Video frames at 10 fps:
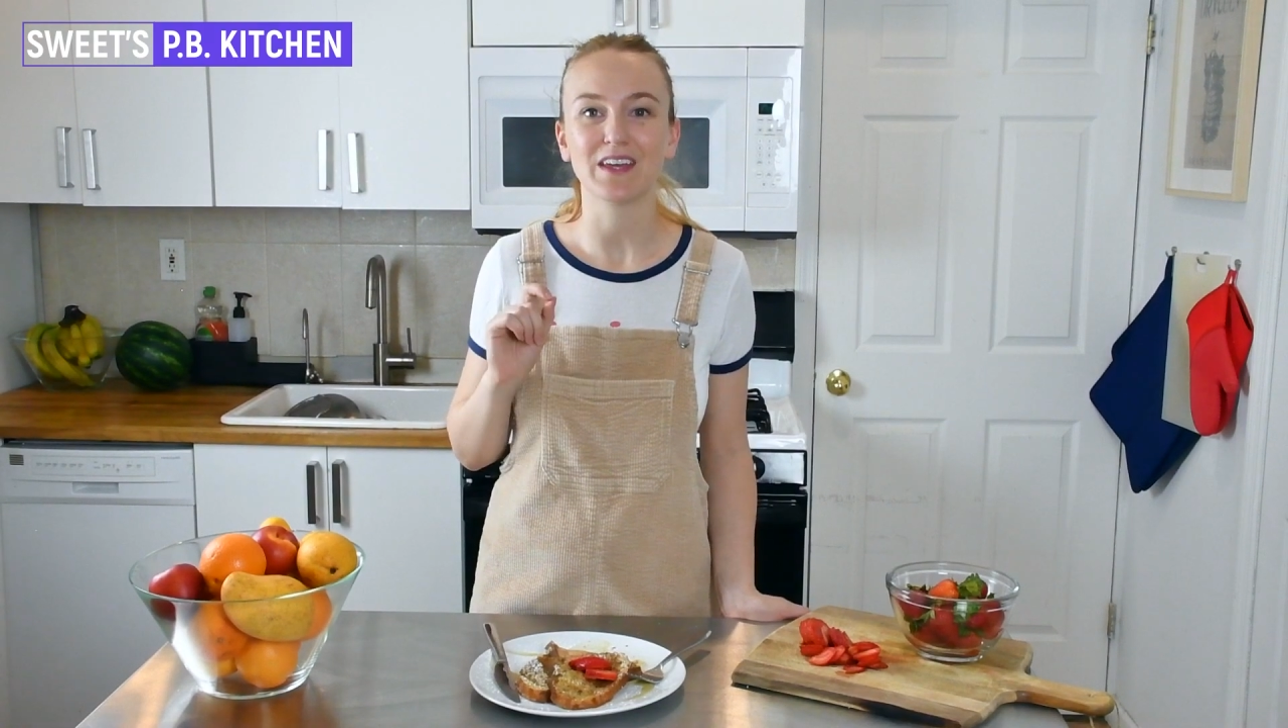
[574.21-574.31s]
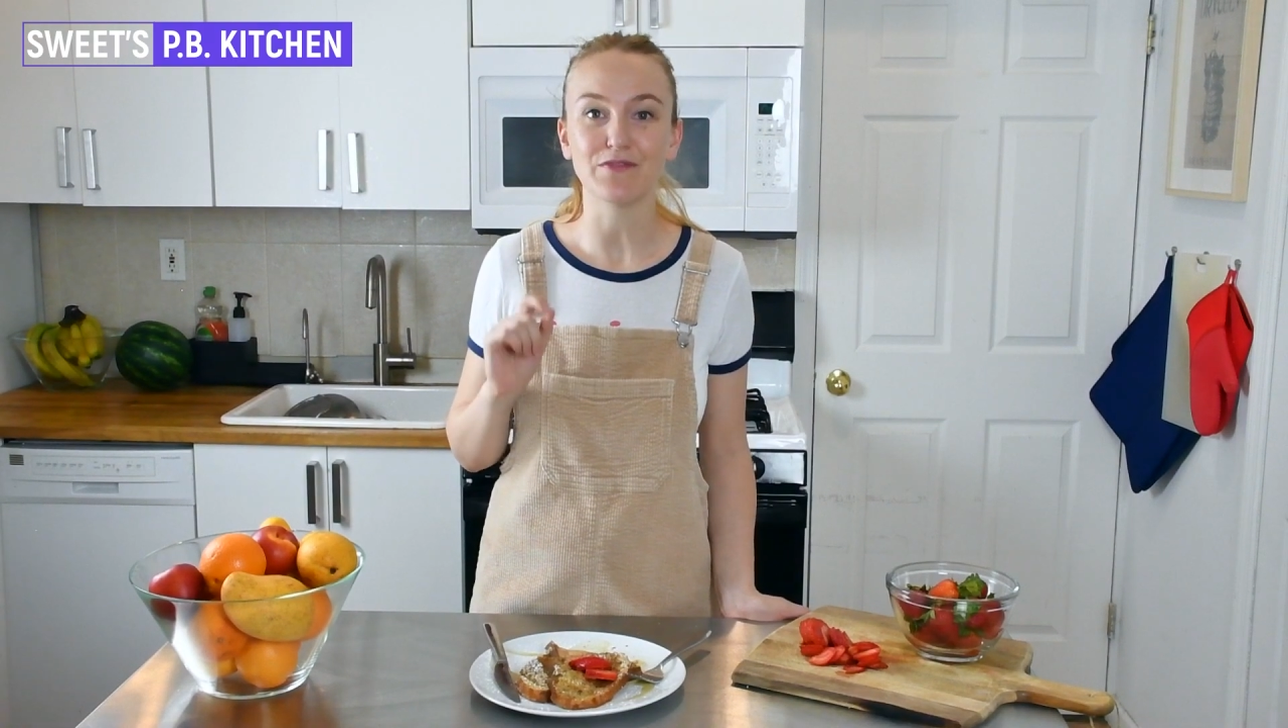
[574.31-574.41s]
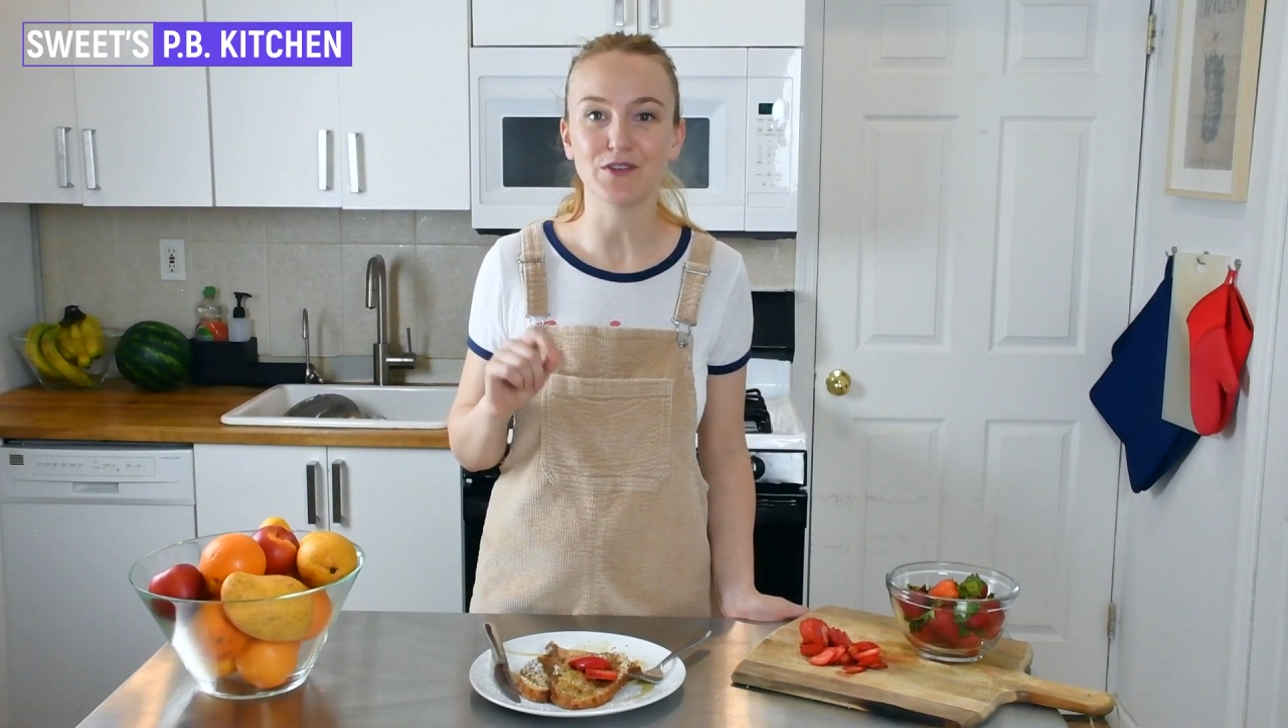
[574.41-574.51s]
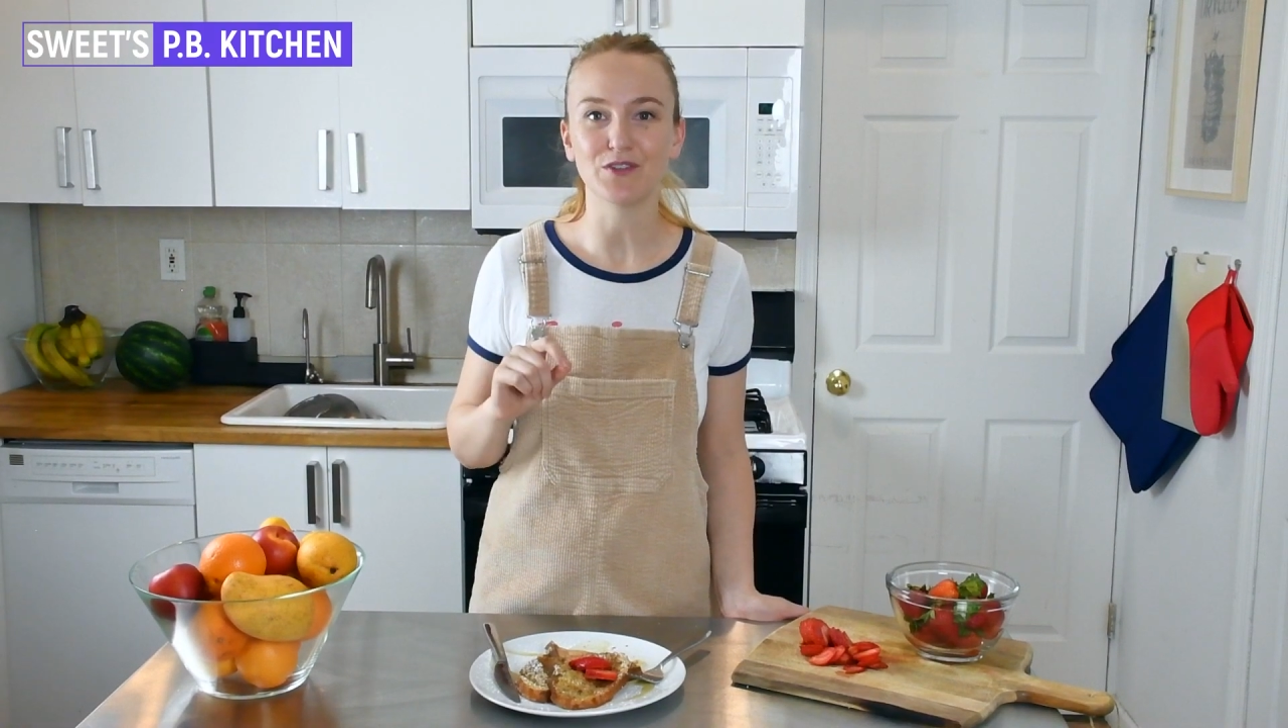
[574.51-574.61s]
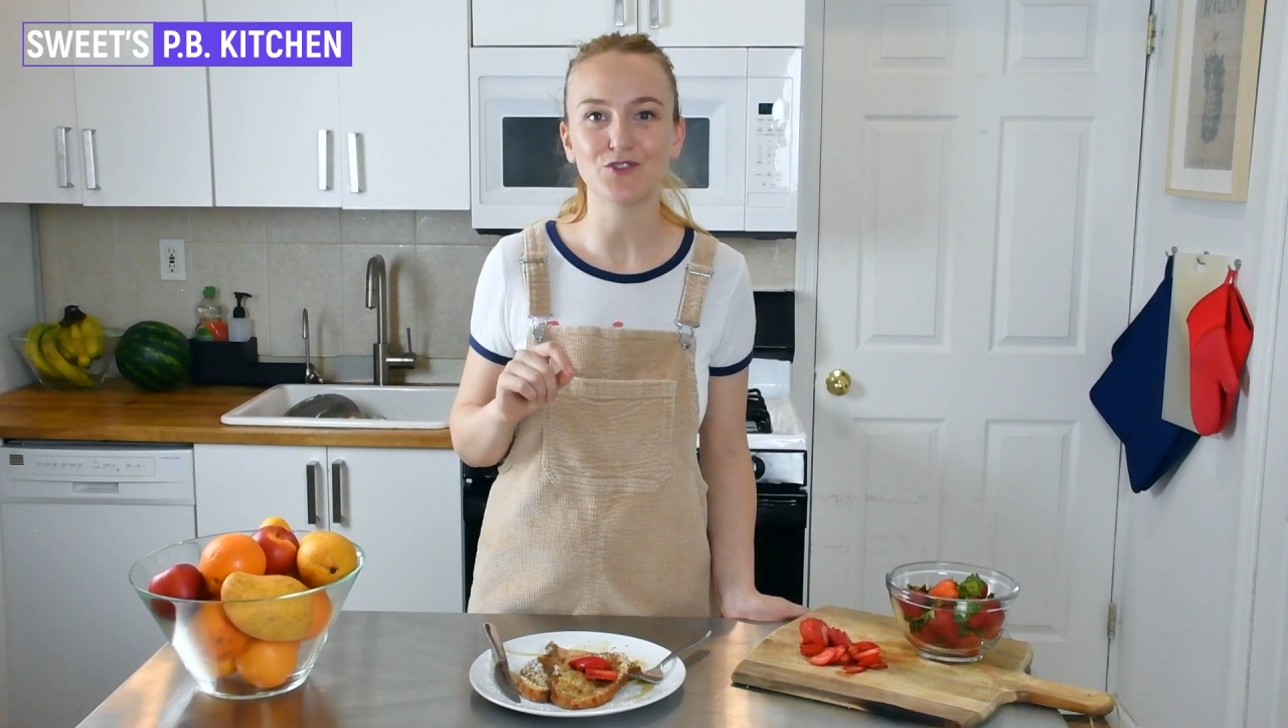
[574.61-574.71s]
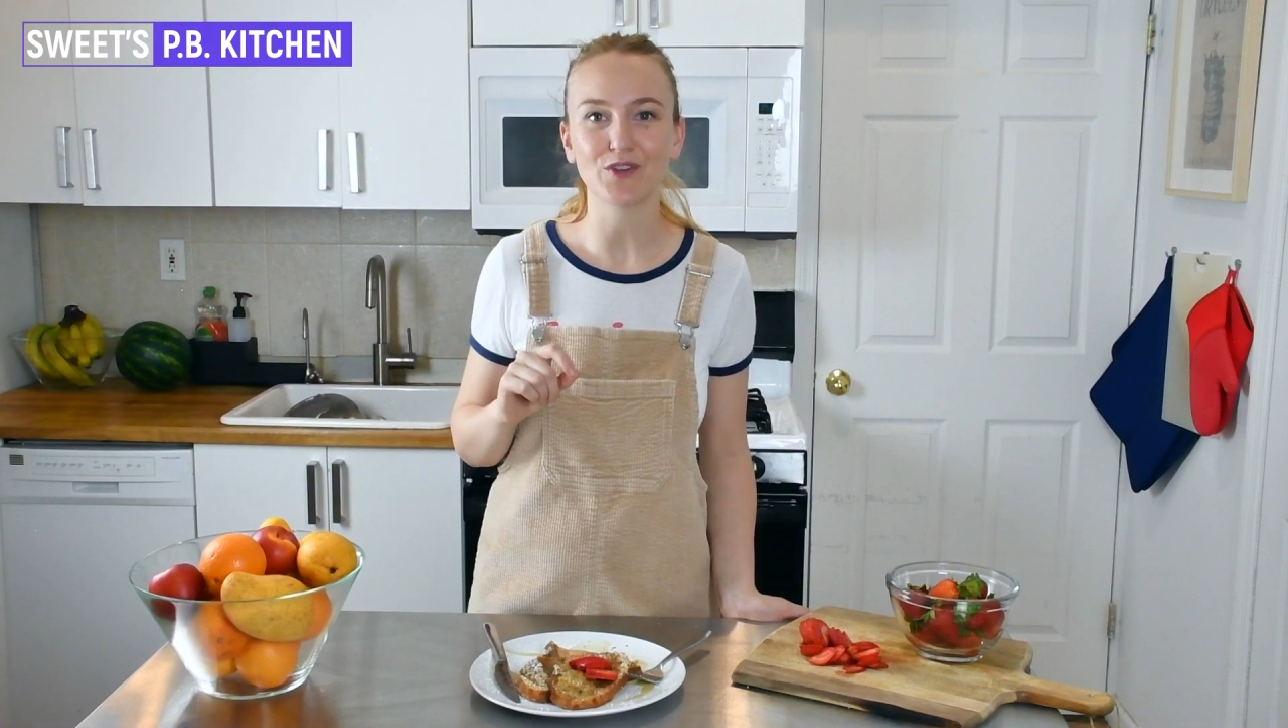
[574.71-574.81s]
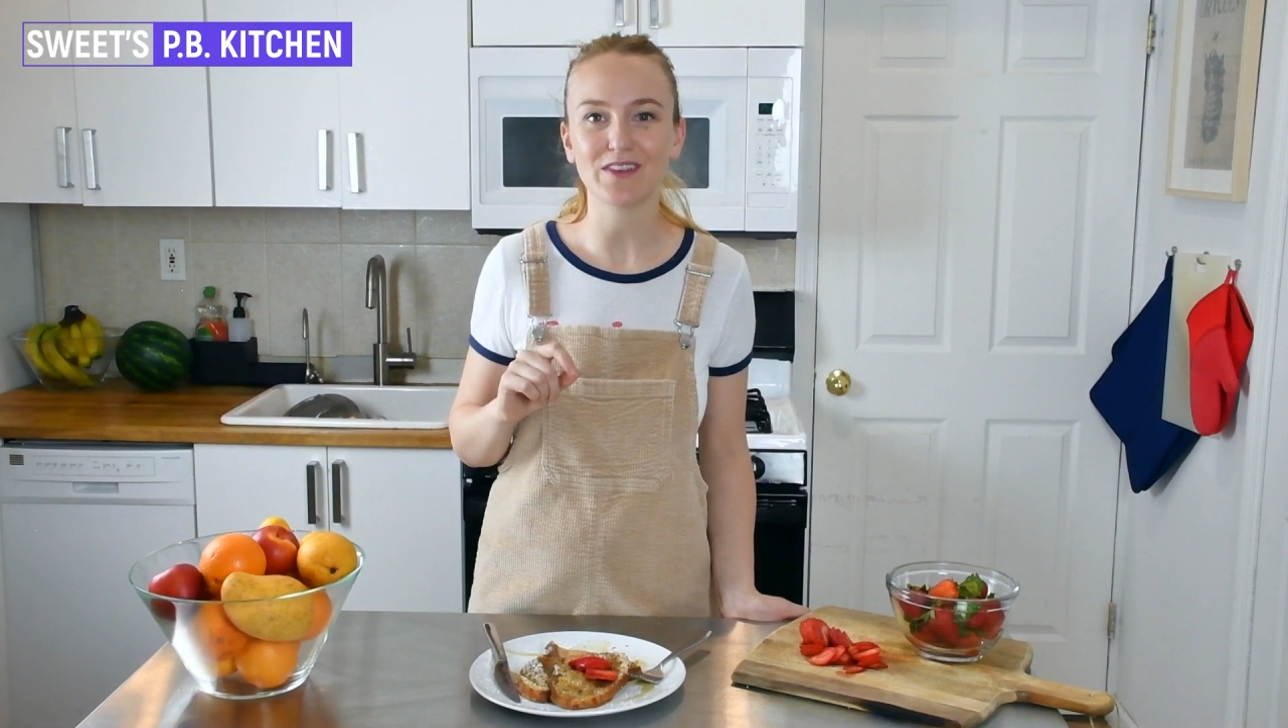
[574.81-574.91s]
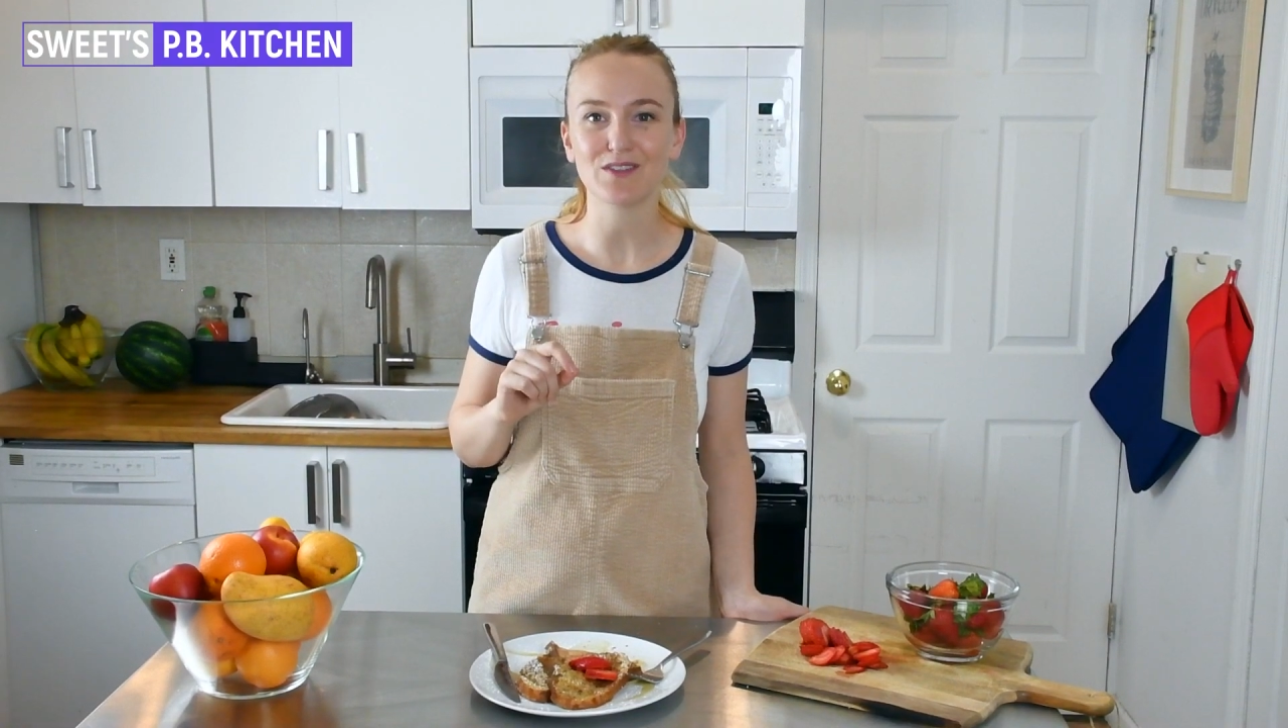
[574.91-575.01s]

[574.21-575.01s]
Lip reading: If you enjoyed